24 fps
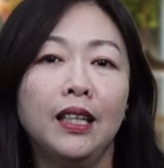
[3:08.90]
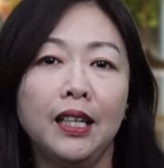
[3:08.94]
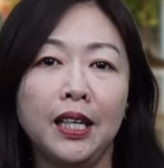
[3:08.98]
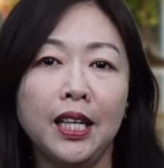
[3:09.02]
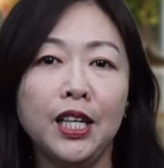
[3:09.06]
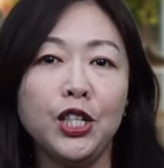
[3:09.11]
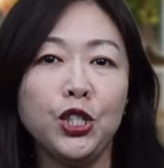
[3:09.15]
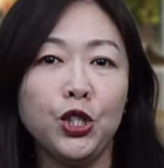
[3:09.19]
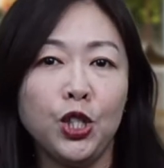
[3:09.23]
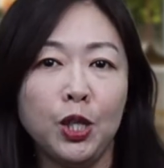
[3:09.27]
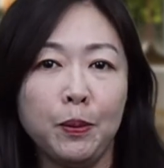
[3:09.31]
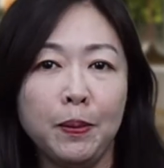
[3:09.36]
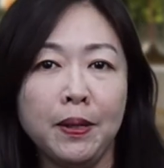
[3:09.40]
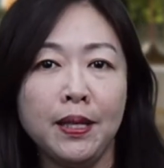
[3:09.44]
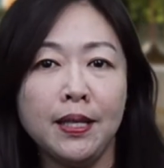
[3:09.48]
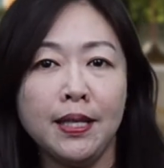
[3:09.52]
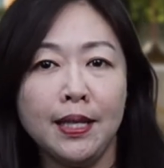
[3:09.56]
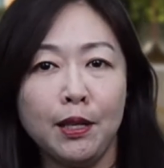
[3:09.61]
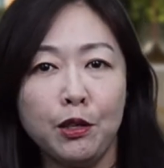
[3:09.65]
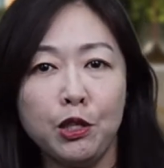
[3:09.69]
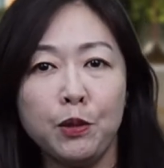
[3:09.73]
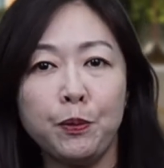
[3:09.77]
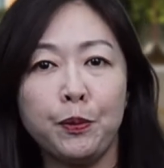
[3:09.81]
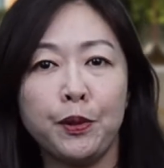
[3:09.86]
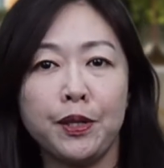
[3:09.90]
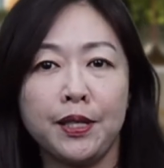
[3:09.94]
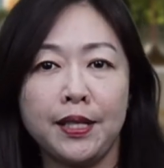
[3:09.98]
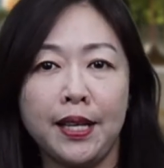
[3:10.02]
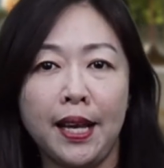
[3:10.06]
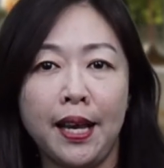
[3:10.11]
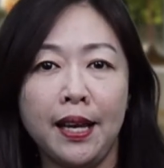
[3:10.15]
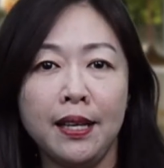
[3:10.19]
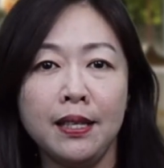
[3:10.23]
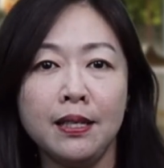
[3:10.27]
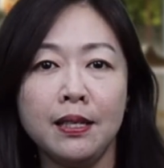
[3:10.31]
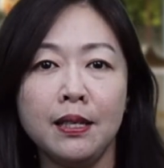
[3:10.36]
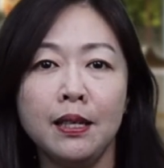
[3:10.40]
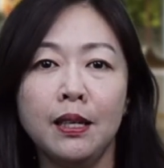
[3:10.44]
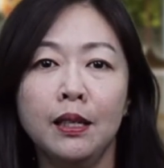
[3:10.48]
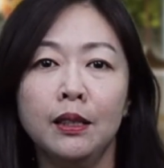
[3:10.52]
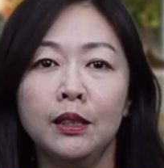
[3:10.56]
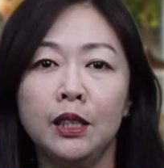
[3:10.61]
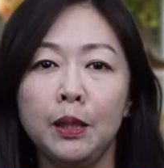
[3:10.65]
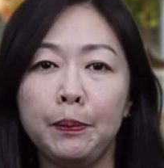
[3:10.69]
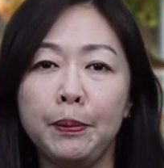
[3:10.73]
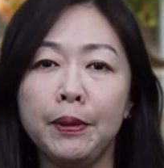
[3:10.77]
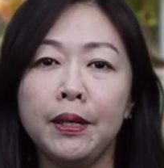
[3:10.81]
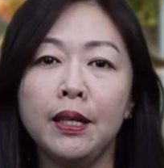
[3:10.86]
The HDB sales process
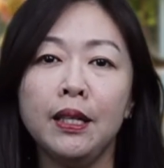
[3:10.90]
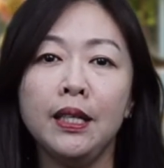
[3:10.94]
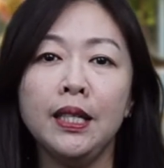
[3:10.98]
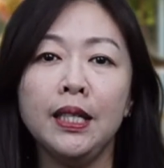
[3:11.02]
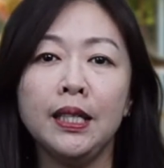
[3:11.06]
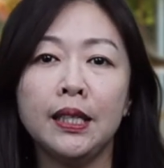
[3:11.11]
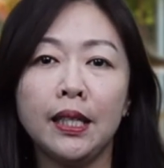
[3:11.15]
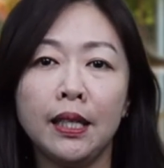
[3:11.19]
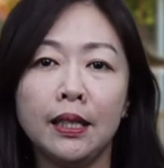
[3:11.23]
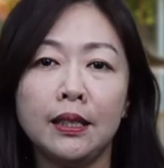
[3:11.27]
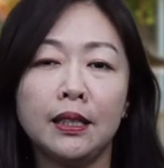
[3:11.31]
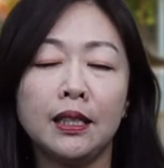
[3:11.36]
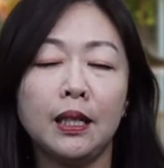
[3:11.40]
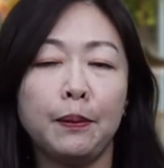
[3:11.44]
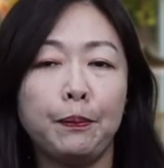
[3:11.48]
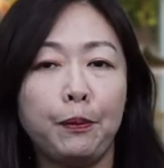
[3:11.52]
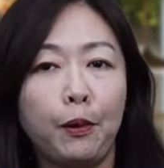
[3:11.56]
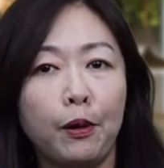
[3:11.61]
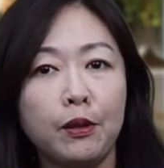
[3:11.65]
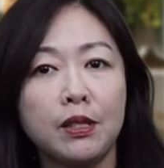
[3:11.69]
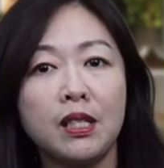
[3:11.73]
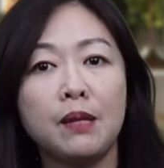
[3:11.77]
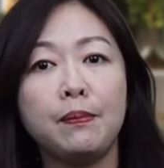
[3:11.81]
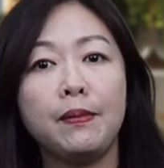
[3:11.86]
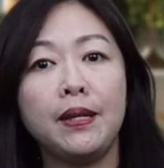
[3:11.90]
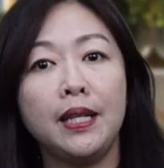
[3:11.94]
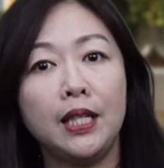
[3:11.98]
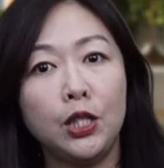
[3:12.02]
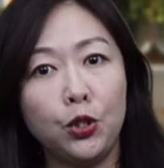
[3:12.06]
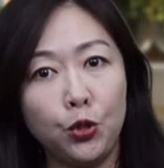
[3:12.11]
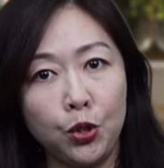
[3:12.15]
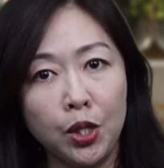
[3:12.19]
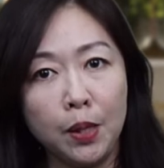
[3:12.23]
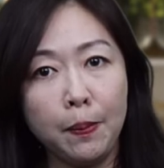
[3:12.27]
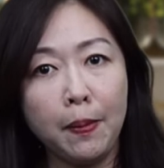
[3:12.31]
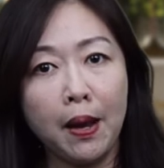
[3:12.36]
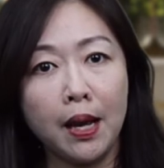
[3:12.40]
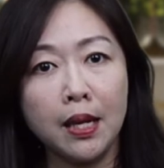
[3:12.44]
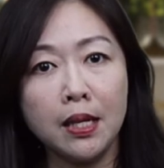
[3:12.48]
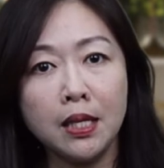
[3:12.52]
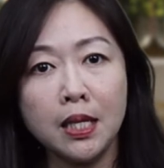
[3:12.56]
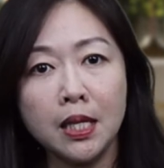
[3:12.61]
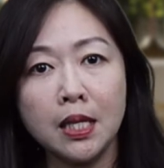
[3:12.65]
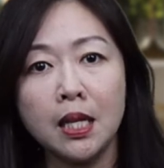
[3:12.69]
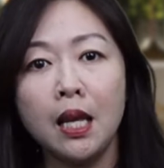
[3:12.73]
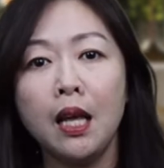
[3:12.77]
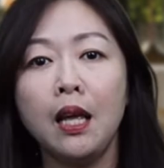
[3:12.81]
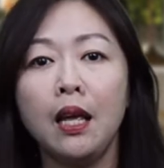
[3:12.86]
typically takes approximately 3
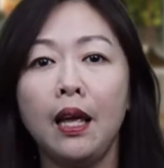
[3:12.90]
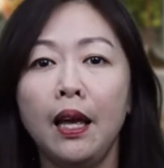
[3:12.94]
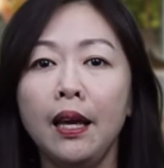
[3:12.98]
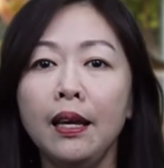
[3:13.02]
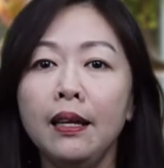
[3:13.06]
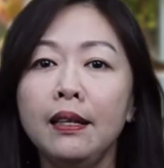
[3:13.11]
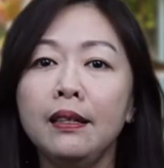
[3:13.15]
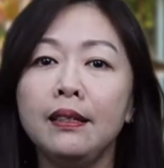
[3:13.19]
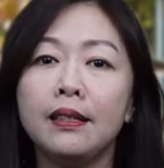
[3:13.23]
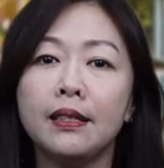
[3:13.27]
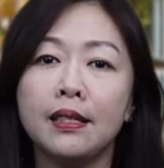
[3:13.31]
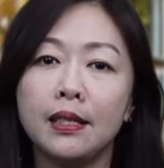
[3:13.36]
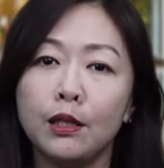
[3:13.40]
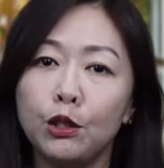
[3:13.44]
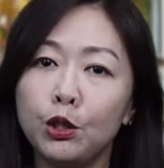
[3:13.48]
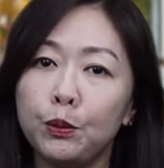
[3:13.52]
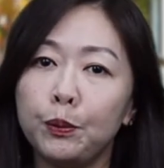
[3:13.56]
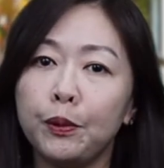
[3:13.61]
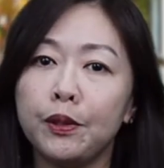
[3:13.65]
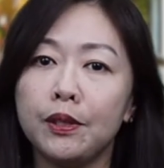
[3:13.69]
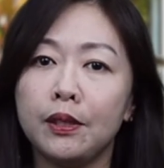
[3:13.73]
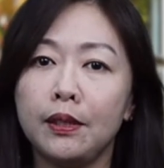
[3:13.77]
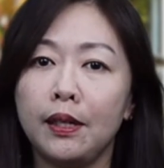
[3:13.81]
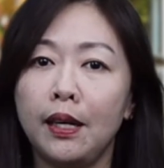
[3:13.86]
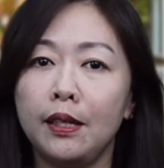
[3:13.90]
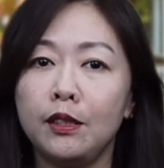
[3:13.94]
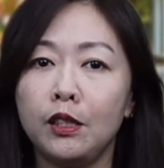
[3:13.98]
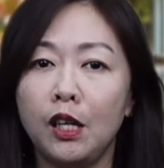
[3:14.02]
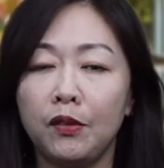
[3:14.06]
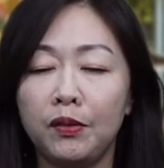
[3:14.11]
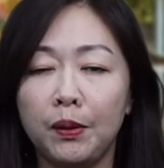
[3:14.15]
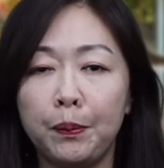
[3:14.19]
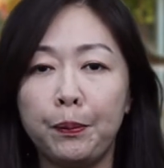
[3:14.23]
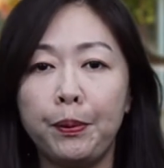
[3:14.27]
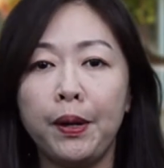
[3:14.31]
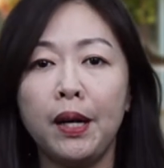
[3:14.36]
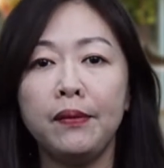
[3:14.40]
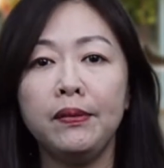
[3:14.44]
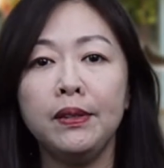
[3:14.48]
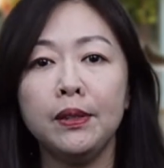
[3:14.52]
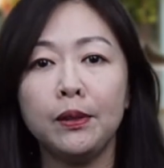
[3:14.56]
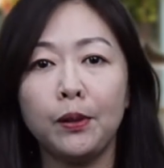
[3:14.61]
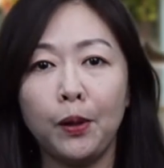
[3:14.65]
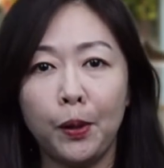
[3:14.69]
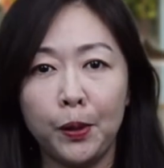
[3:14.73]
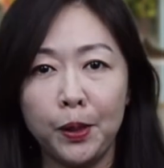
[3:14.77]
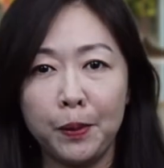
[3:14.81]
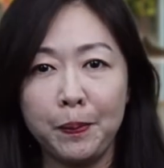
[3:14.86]
months, and the sales process of a
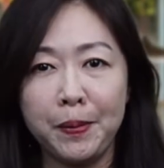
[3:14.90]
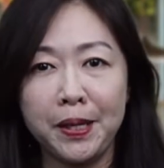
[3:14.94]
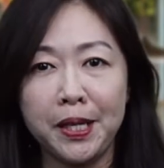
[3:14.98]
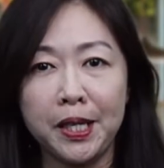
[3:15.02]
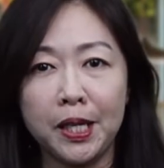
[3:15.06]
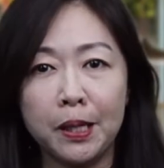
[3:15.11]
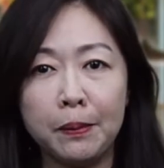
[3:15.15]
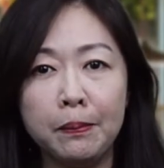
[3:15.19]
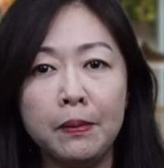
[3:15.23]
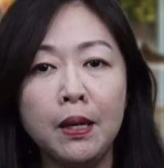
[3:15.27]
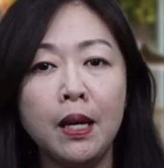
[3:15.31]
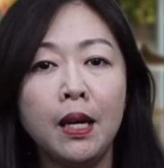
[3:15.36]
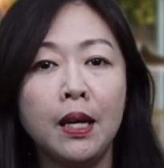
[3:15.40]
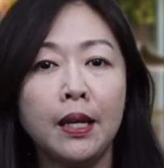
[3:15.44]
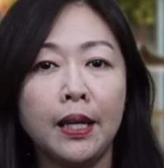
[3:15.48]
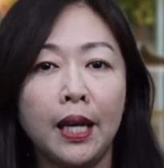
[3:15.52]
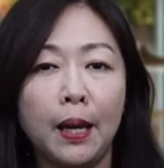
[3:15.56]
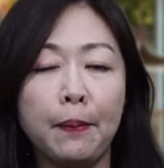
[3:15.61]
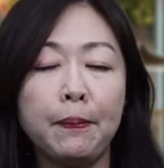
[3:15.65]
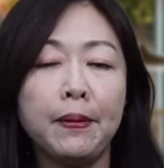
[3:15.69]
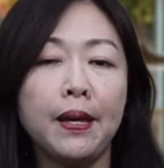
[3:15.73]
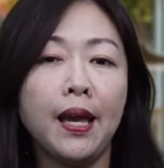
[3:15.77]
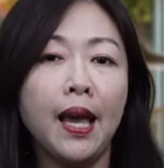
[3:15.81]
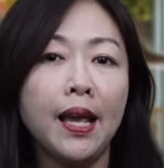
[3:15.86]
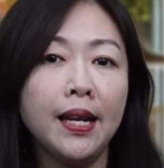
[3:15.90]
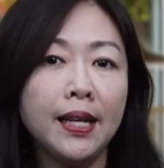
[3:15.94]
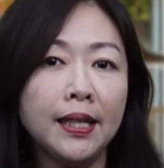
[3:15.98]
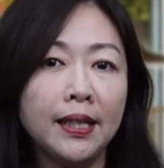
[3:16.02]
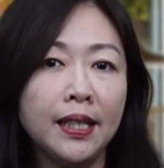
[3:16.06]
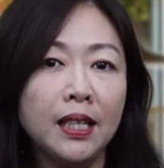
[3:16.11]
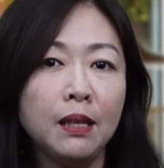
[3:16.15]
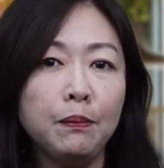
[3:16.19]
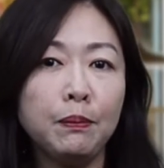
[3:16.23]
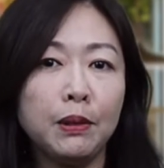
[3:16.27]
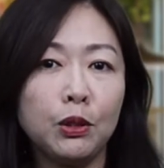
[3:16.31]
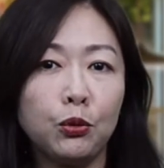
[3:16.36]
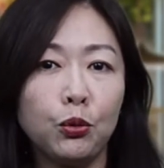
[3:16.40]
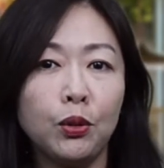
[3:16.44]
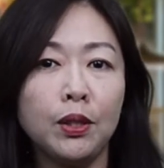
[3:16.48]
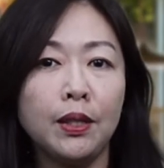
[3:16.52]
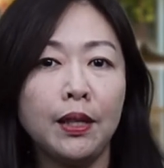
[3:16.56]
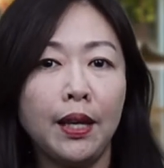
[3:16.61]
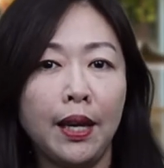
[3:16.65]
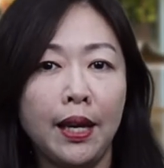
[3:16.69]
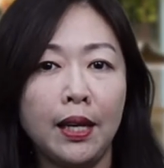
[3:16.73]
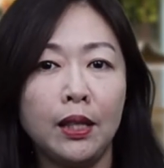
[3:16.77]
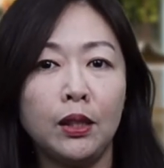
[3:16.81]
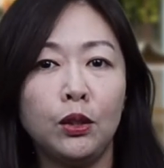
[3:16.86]
private condominium can be anything between
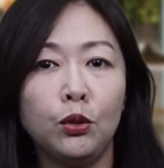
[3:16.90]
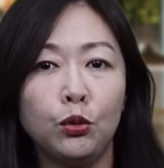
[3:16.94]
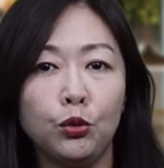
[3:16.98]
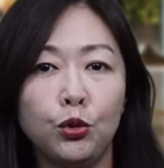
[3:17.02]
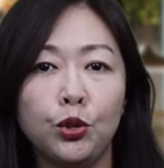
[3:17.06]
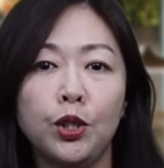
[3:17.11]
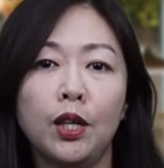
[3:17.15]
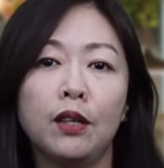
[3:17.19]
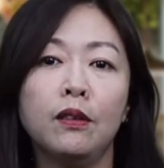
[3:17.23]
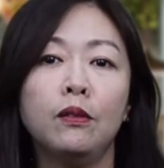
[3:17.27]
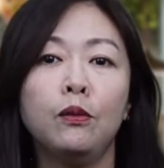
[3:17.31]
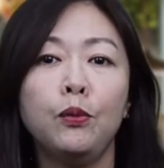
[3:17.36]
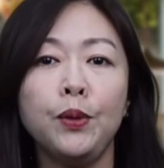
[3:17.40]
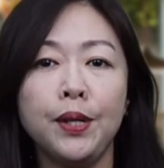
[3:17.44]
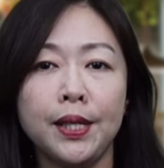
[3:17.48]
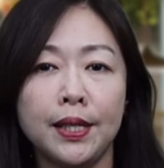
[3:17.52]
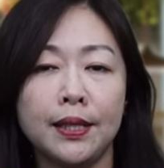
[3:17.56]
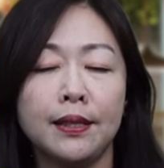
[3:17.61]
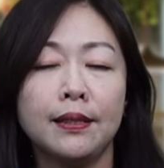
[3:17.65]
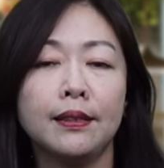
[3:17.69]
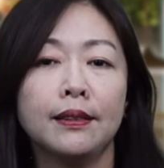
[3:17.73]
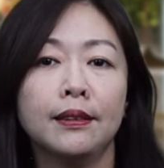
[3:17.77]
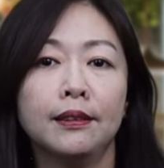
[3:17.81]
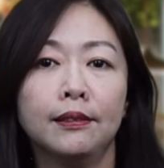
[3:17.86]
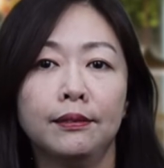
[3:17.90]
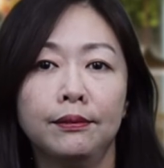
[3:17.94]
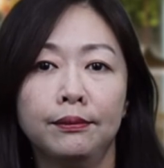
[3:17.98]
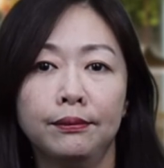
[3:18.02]
8 to 12 weeks.